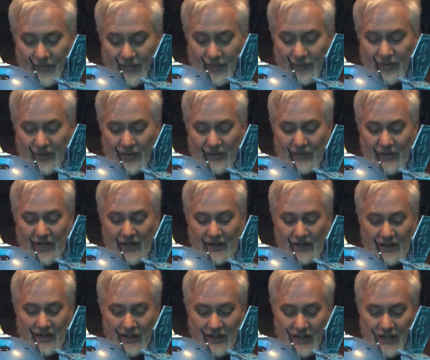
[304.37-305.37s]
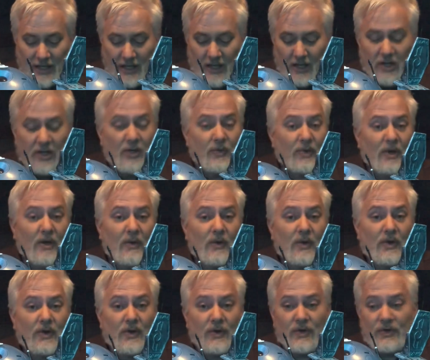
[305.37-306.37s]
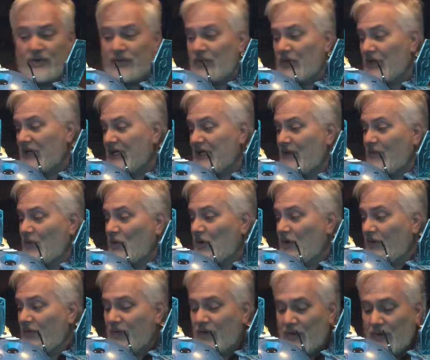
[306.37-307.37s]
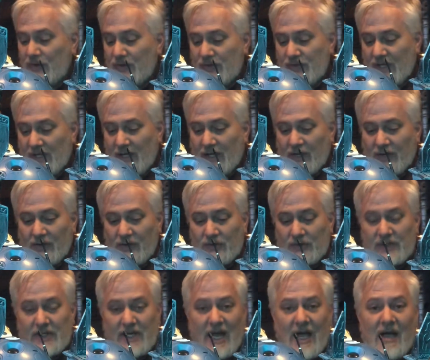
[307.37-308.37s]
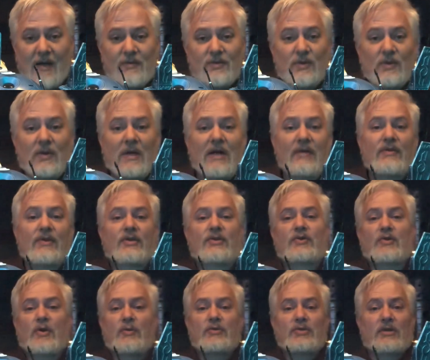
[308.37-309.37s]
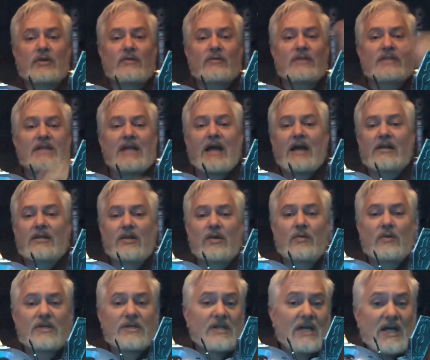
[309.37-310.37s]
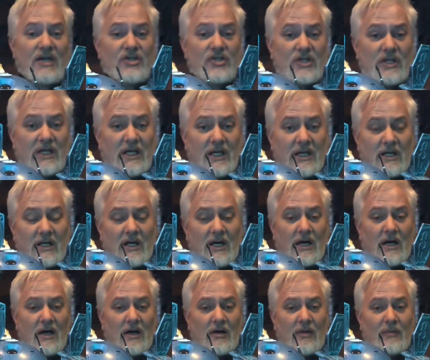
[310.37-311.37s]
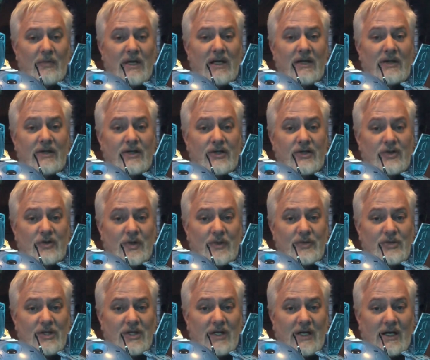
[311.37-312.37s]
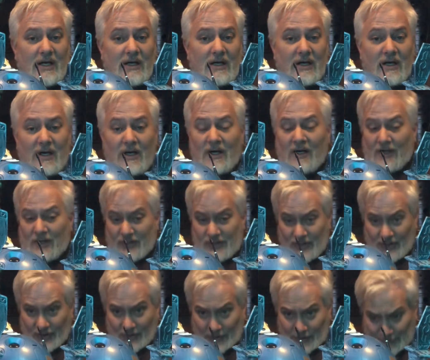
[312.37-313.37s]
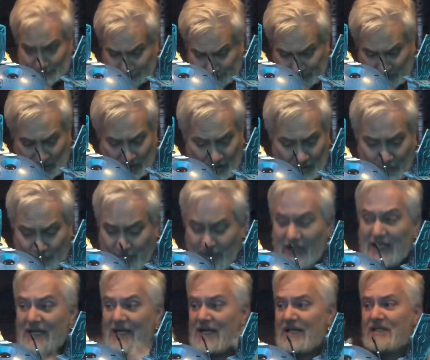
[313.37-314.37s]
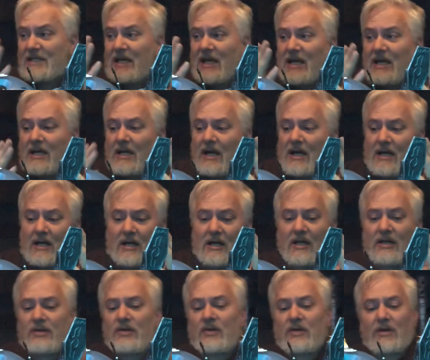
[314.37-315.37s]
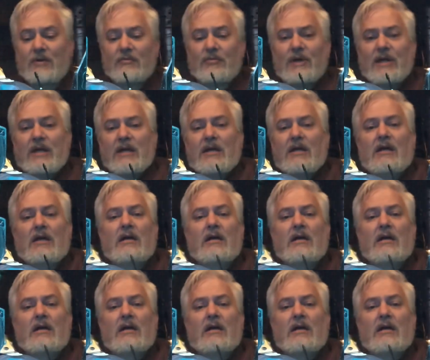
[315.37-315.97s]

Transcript: and putting it back on, you probably want to go to the store and get more of those tabs. We'll have the description of exactly what size you need in the description there. So, but like I said, you can be,